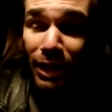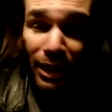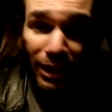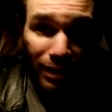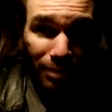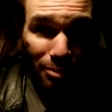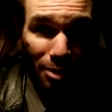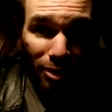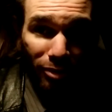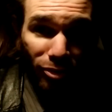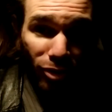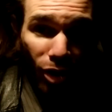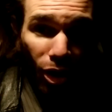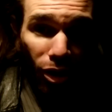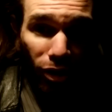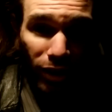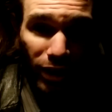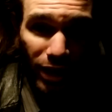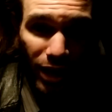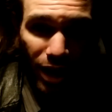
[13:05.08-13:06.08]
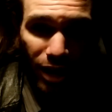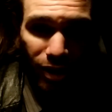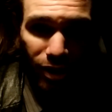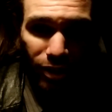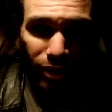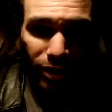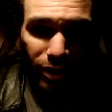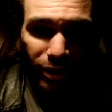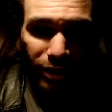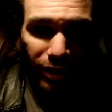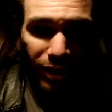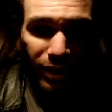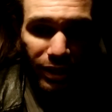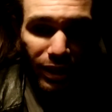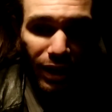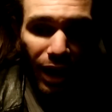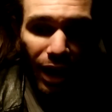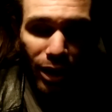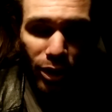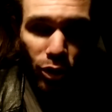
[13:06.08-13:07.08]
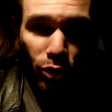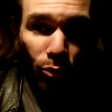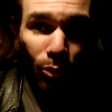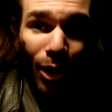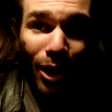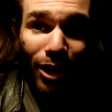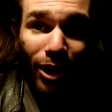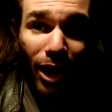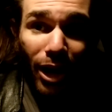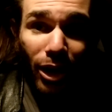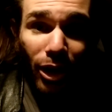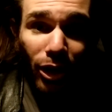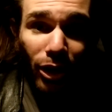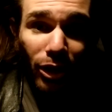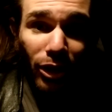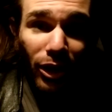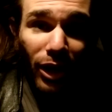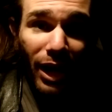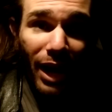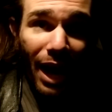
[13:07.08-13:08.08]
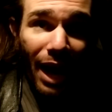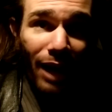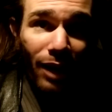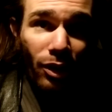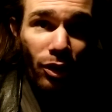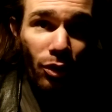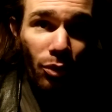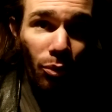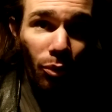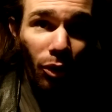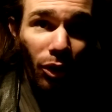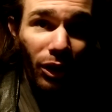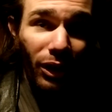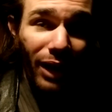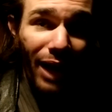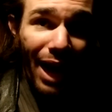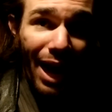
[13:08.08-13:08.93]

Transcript: the amount of talking I heard, I swear I heard an actual